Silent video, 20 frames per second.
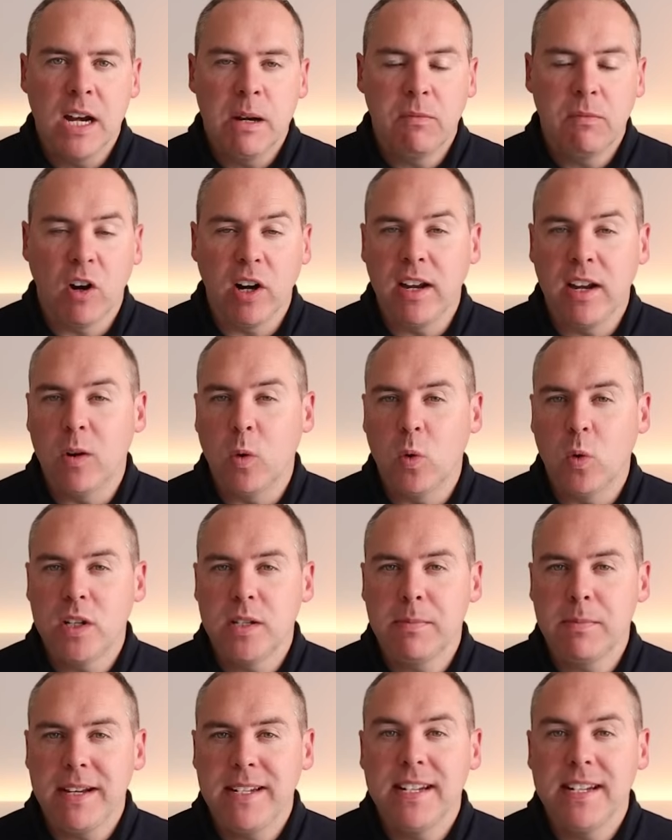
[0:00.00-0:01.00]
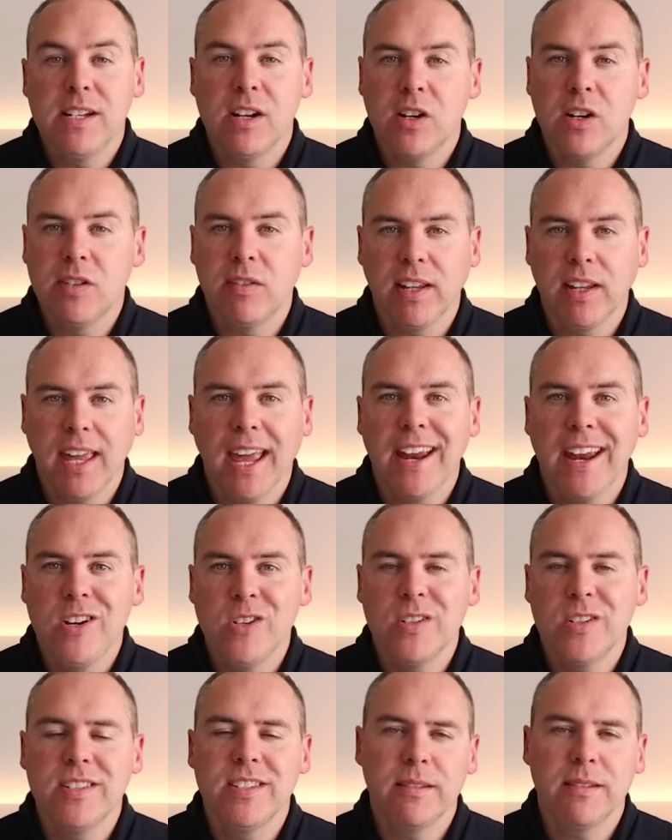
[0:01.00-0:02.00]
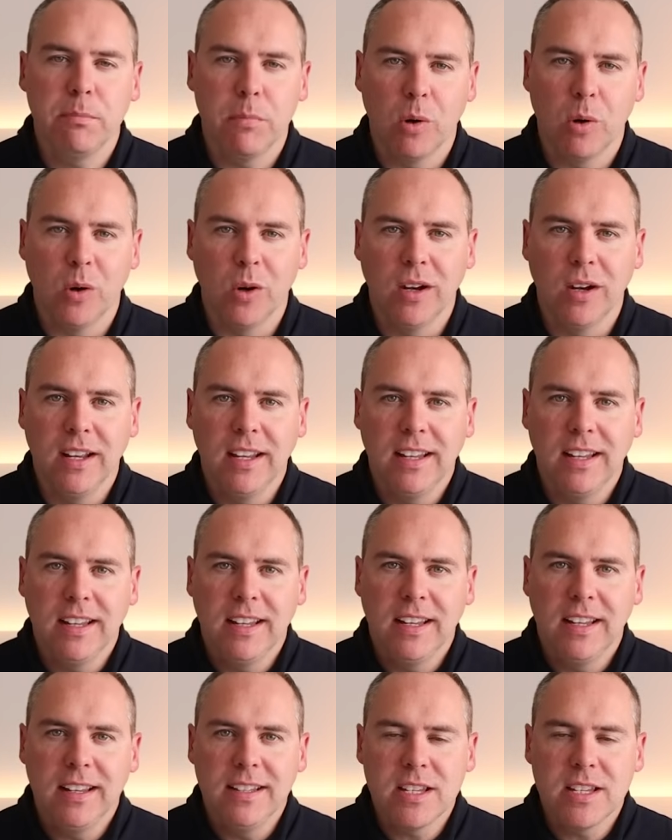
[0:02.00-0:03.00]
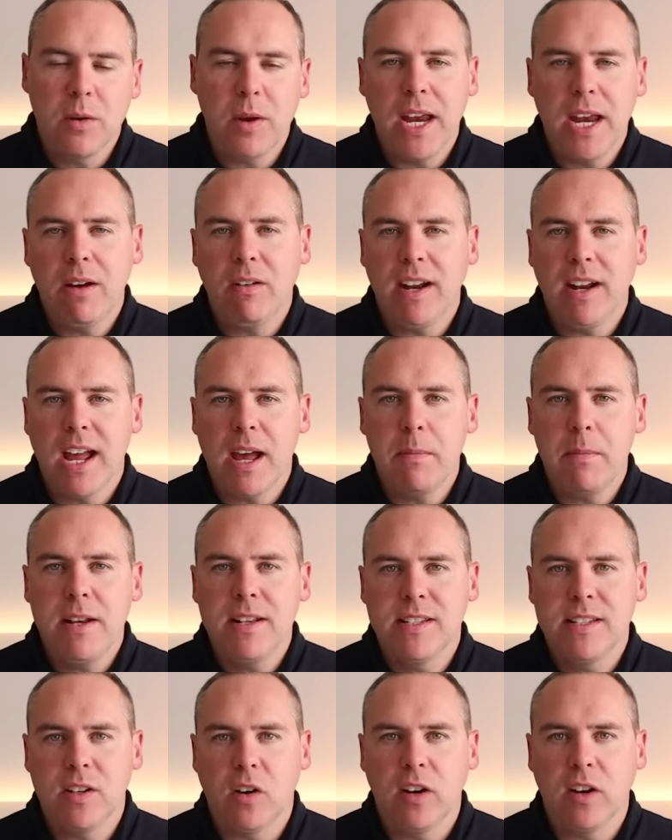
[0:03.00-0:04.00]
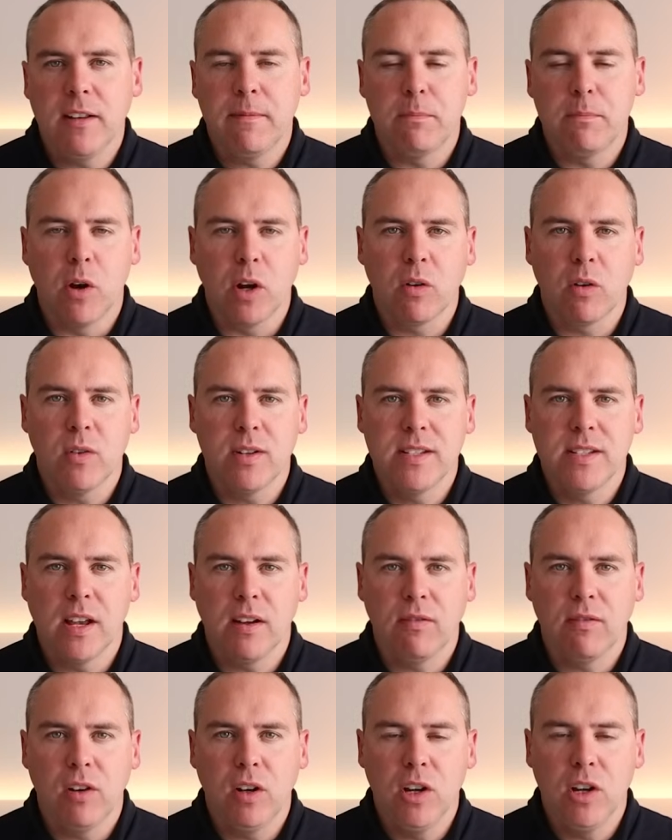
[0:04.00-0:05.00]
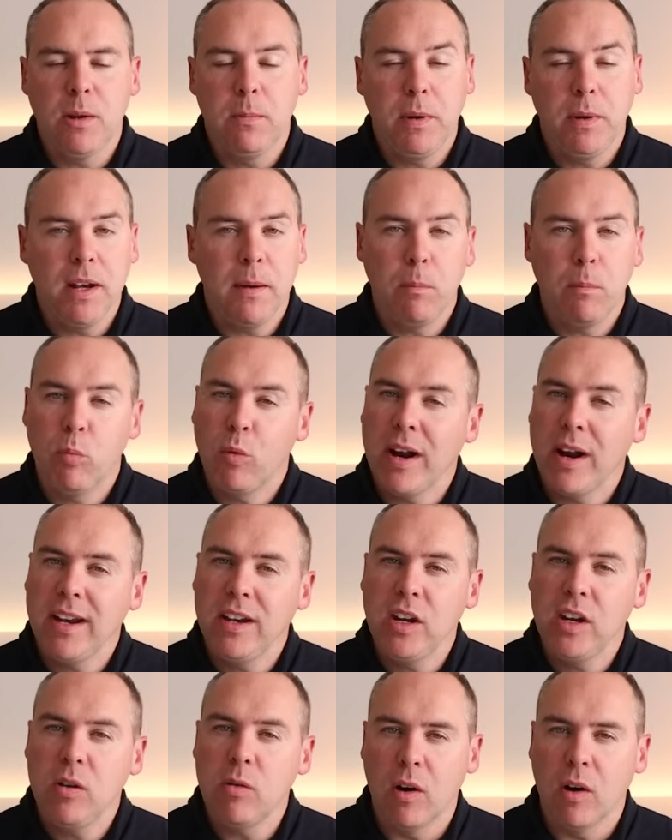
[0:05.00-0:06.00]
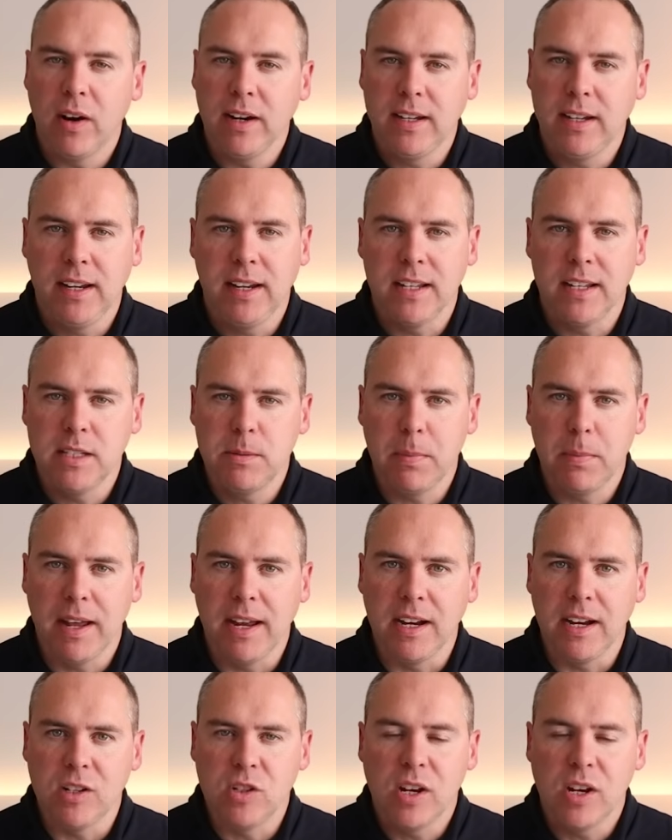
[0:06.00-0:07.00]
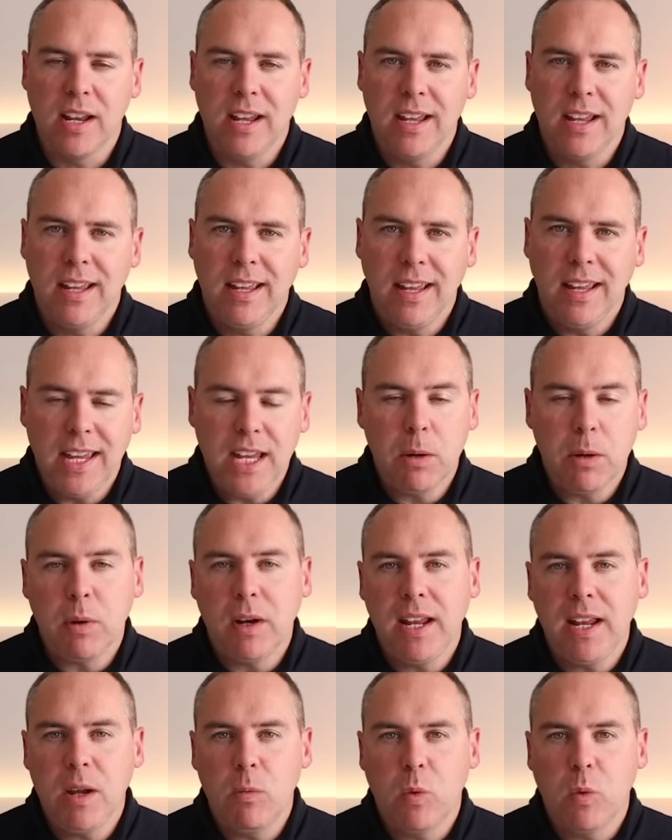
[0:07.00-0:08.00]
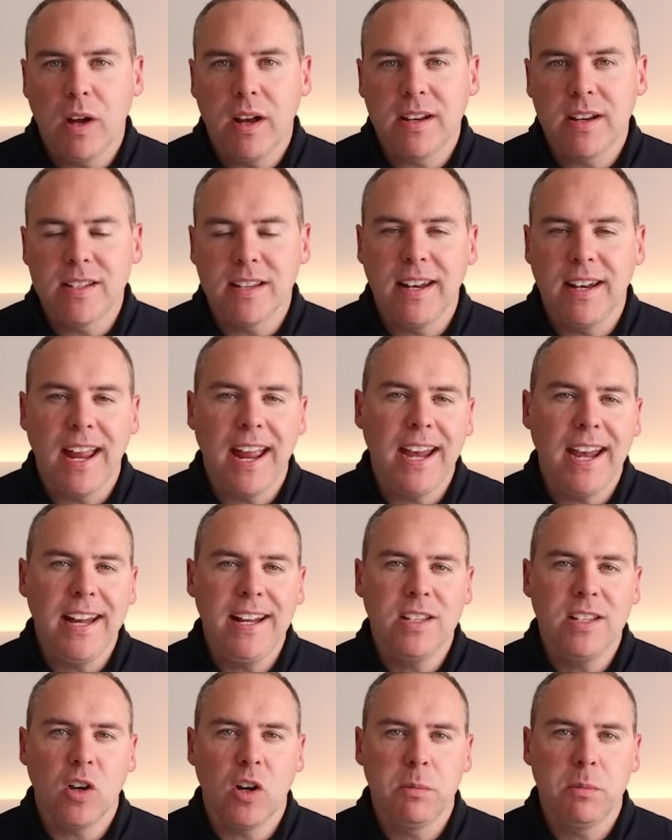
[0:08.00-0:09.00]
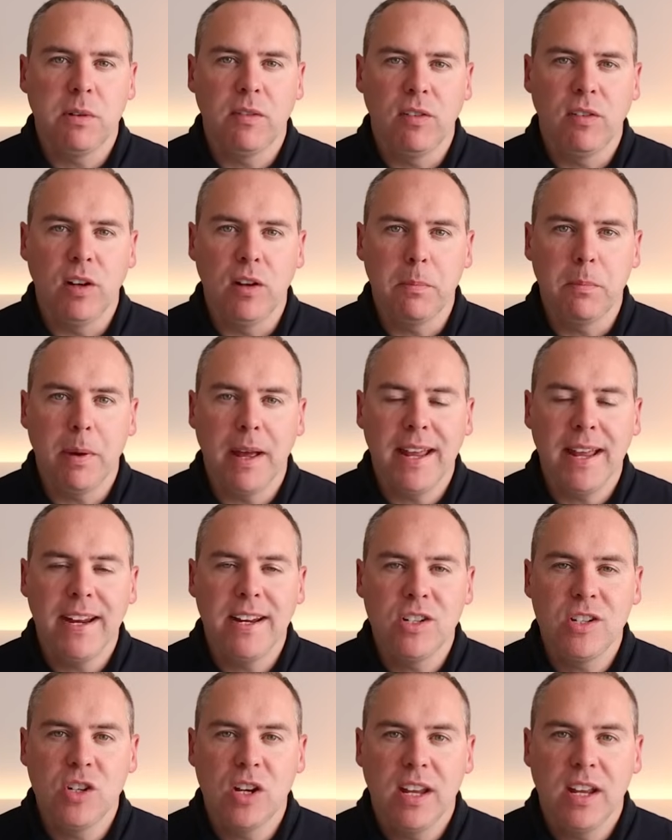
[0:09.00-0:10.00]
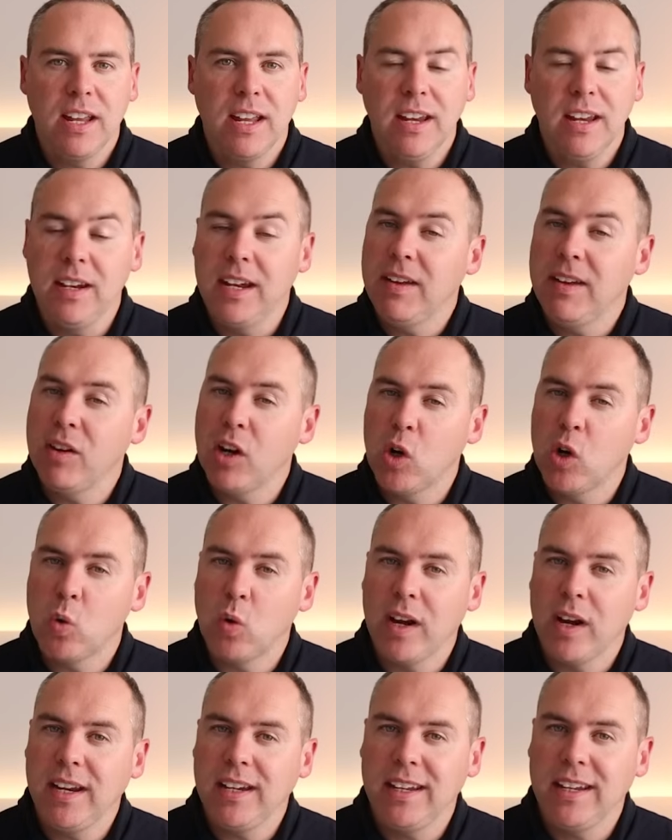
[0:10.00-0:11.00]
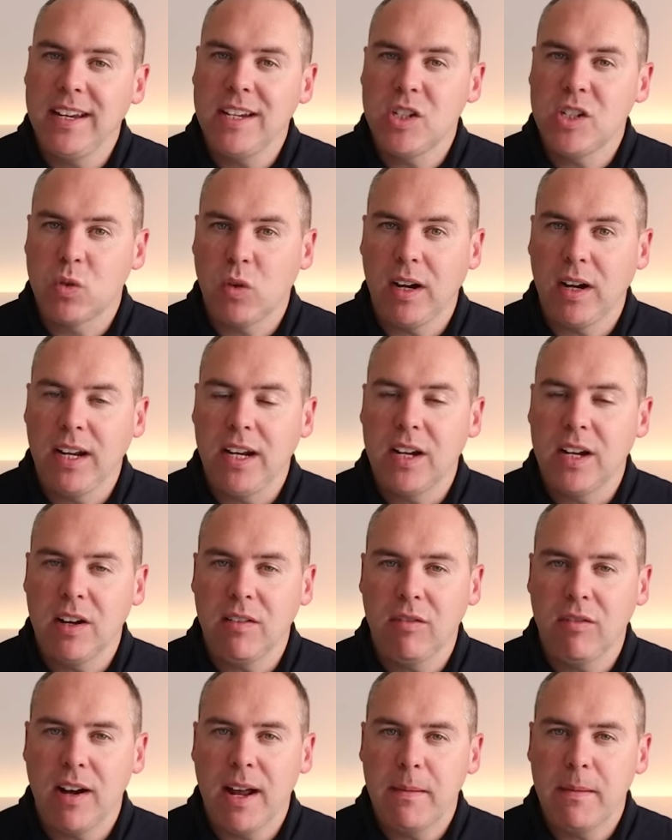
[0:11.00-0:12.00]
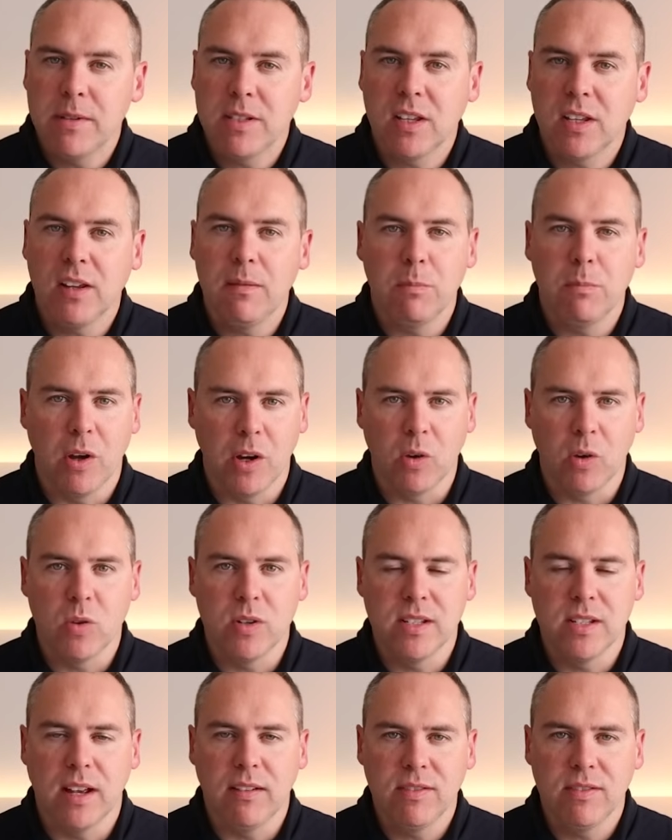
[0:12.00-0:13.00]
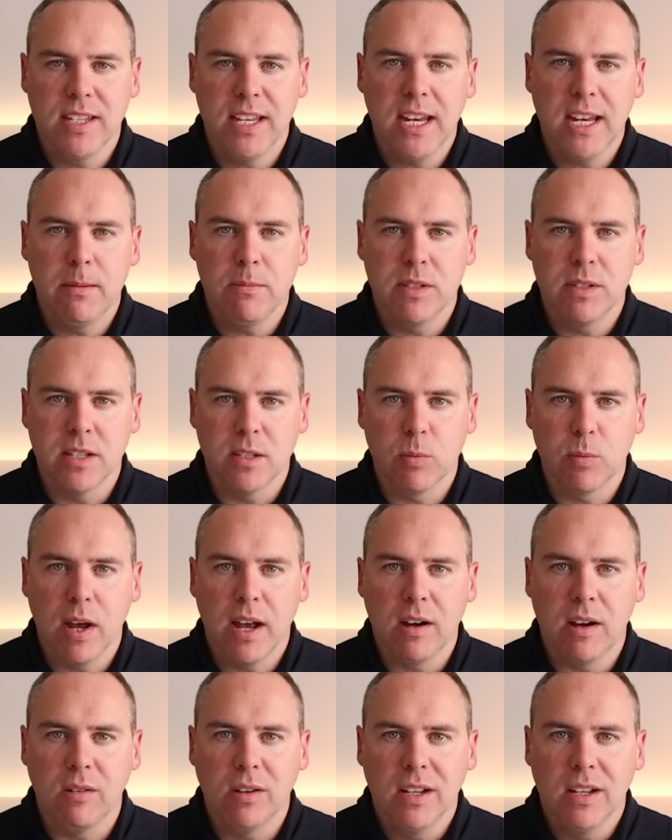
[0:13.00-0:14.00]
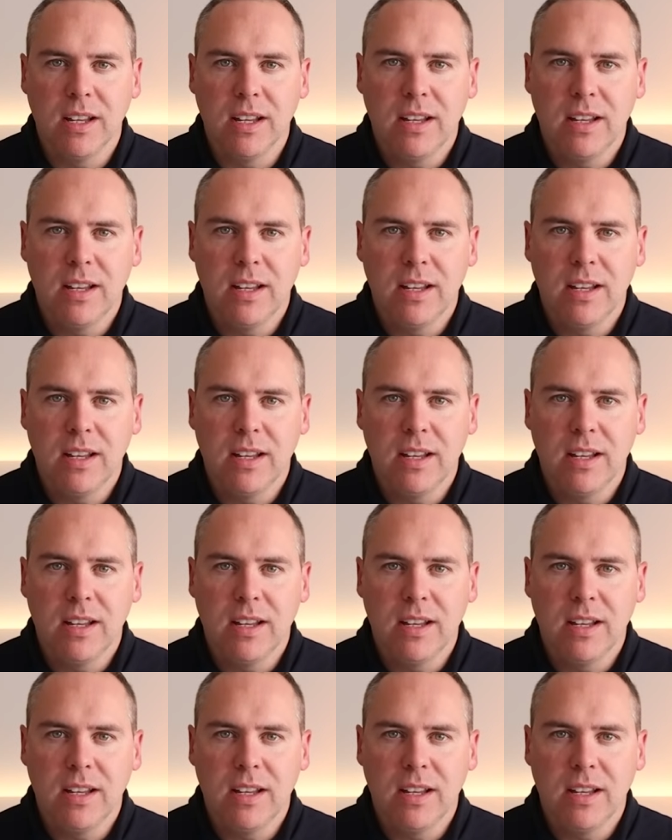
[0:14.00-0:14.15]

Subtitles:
providing automated notifications and more. So here I am inside of Microsoft Loop in a brand new ideas page. Equally, it works on any type of Loop page, and even create these directly in other apps like Microsoft Teams as well.